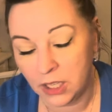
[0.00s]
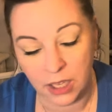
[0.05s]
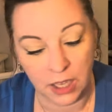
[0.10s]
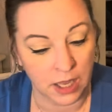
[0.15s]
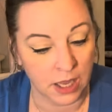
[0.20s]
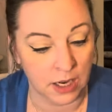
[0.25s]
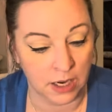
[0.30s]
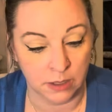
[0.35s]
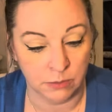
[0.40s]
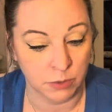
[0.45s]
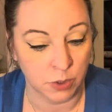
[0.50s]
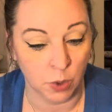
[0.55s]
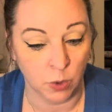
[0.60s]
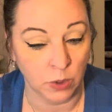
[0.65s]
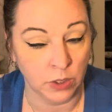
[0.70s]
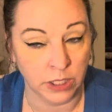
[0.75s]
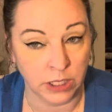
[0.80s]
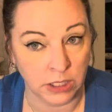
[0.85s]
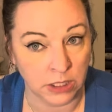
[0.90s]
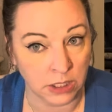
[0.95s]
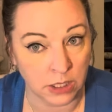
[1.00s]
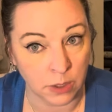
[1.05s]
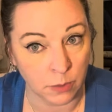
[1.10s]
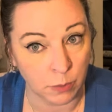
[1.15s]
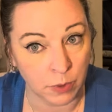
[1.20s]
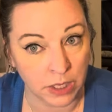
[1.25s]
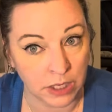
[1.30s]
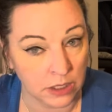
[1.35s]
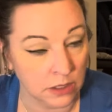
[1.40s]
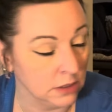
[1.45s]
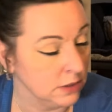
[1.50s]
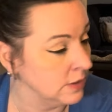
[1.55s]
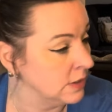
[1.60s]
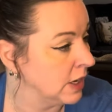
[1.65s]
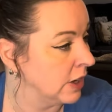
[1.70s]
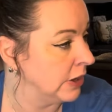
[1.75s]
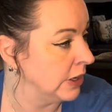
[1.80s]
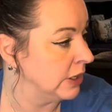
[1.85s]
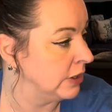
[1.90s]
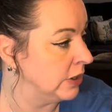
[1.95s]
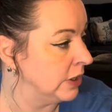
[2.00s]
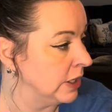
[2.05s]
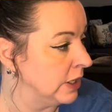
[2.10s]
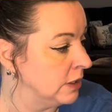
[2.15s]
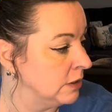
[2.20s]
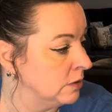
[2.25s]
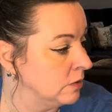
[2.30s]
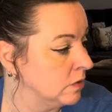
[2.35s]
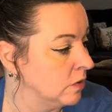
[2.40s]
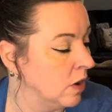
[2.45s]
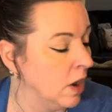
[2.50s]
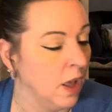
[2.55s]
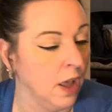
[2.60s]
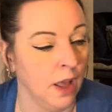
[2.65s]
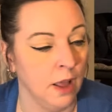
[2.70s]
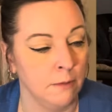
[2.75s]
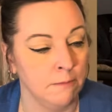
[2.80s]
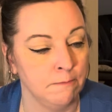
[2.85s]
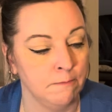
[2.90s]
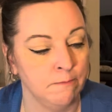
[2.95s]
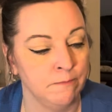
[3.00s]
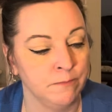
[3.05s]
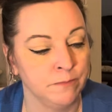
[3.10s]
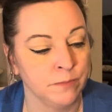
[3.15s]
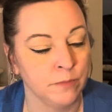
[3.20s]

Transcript: and I'm totally keeping Scary Good. Um,